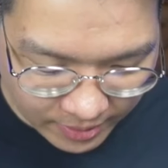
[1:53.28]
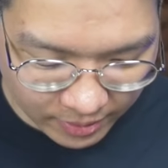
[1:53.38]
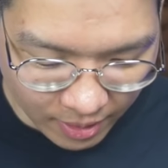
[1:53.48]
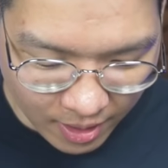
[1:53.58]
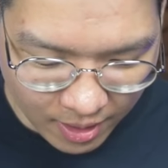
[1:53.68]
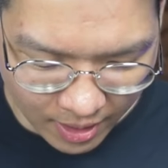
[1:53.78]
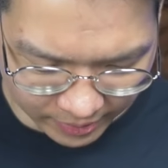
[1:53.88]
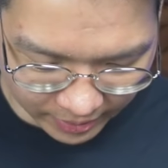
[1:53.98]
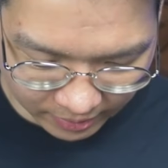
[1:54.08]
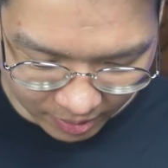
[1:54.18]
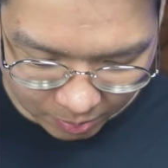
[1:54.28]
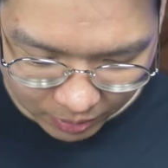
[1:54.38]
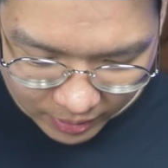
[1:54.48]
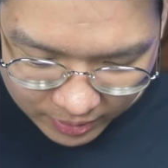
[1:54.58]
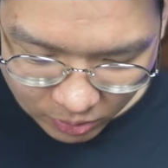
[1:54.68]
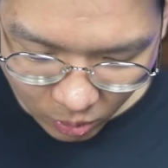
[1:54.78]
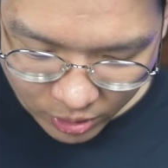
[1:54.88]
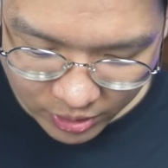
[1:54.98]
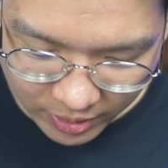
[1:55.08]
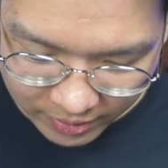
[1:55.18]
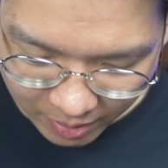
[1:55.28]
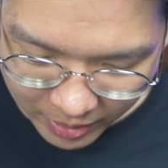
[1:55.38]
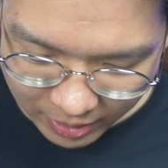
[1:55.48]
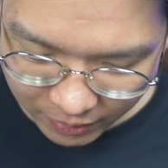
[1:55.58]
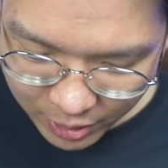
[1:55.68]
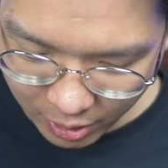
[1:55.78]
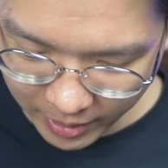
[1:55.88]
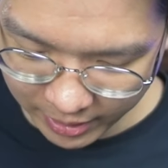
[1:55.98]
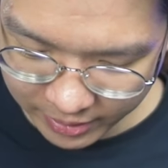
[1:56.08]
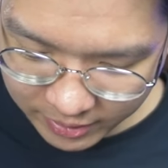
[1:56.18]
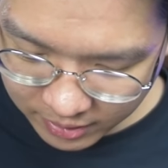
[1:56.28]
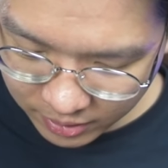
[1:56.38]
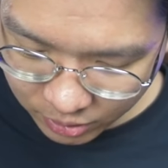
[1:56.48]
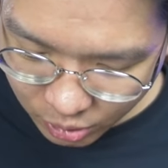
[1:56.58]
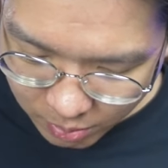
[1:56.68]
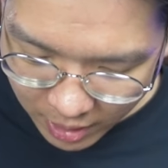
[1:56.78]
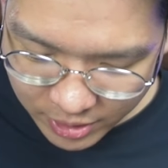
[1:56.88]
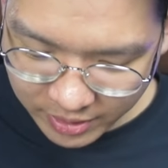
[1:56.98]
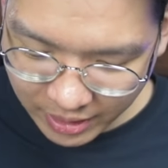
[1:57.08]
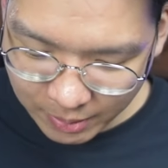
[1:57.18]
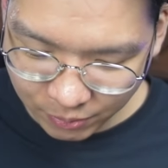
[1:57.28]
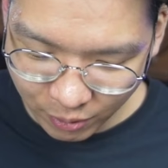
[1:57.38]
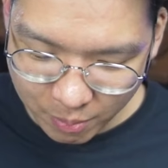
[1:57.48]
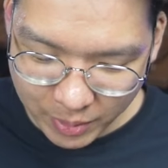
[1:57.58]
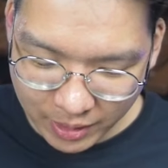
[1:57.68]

S R, and they say, please watch this and make a video about it. This is a school marching team from